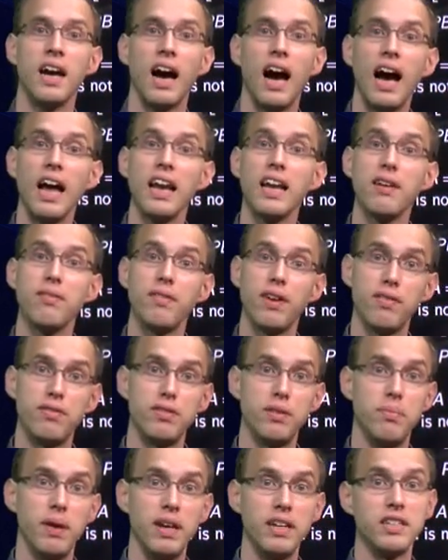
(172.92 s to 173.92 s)
And then we have the
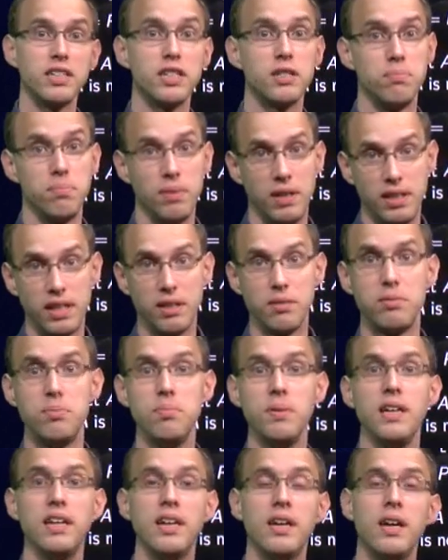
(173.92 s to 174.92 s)
matrix B times
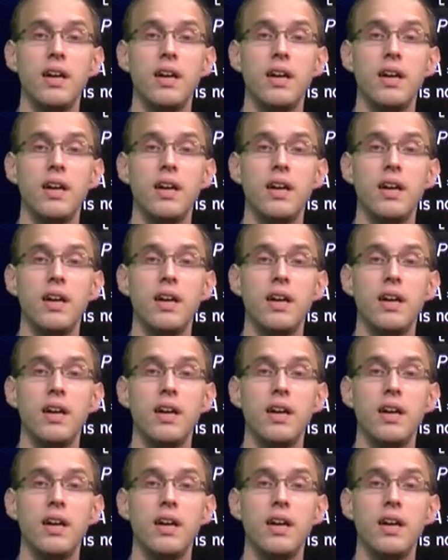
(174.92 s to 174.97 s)
B.